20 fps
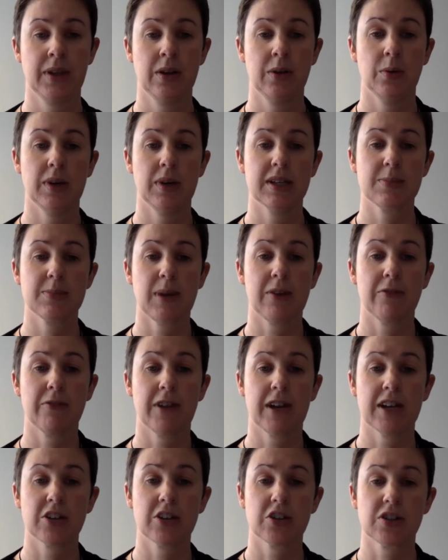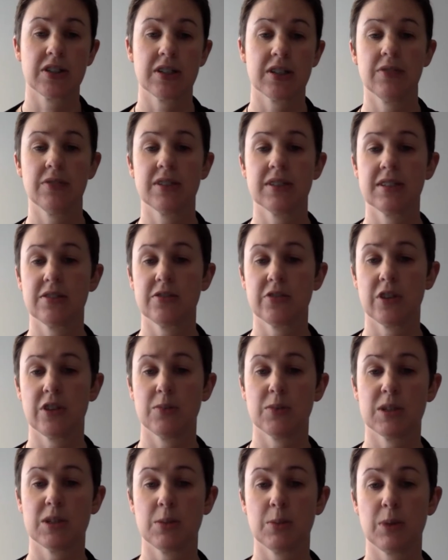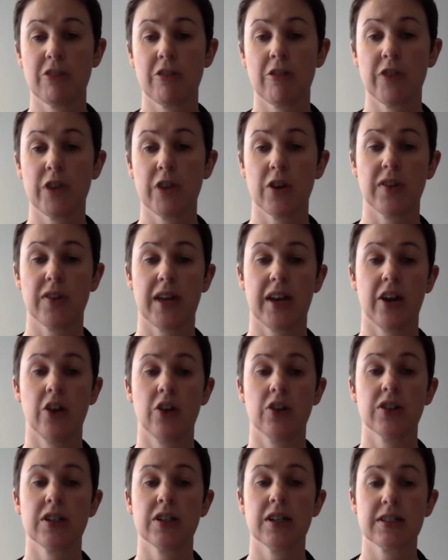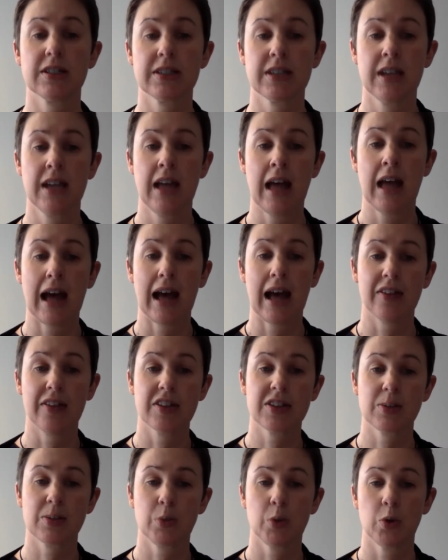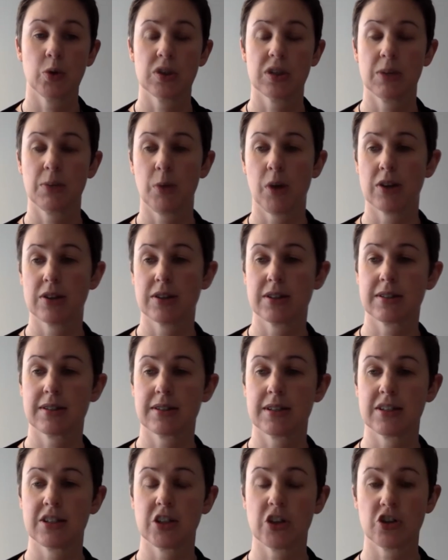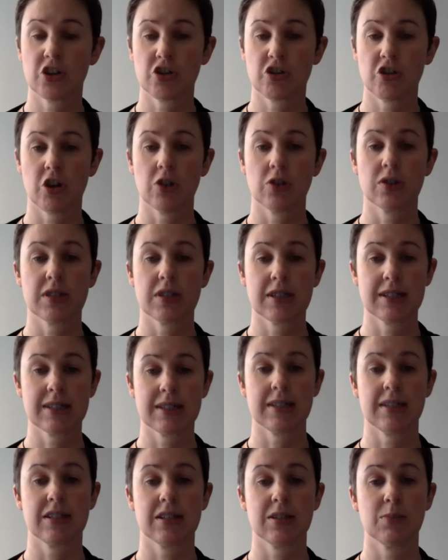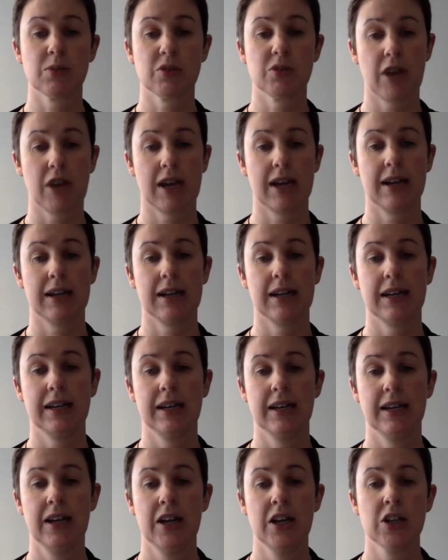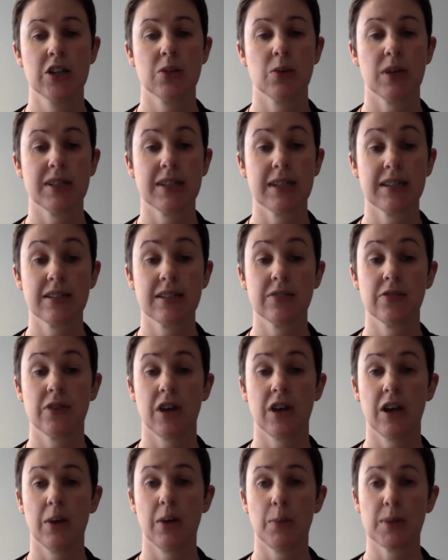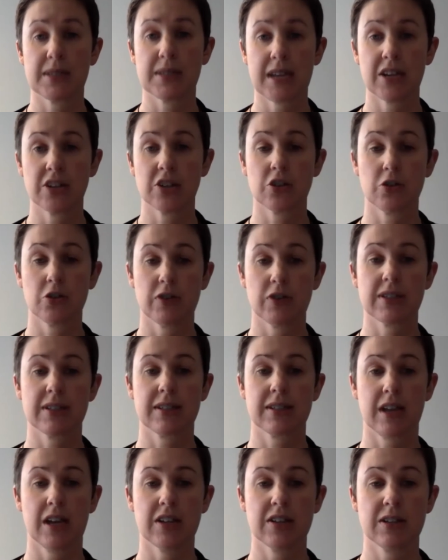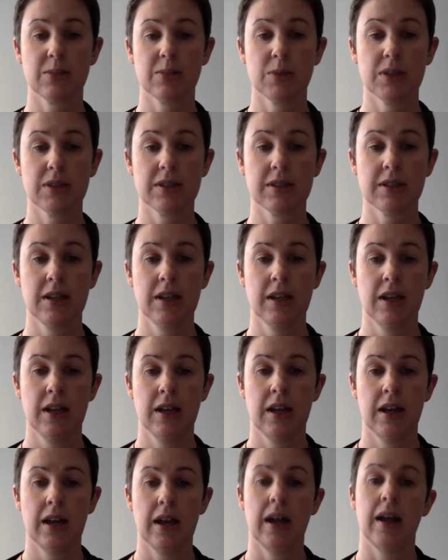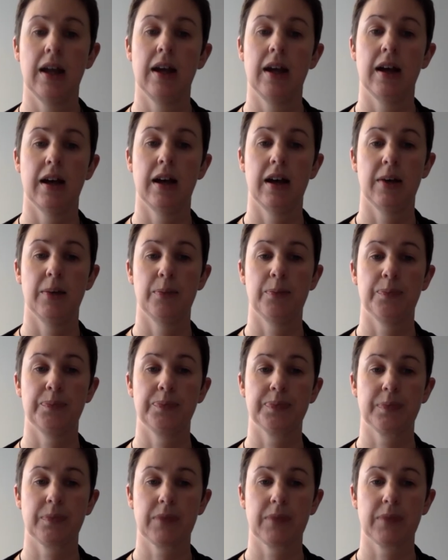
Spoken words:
We expect financial services firms to be reviewing their conduct and the supporting processes, controls and systems regularly to identify potential risks to customers and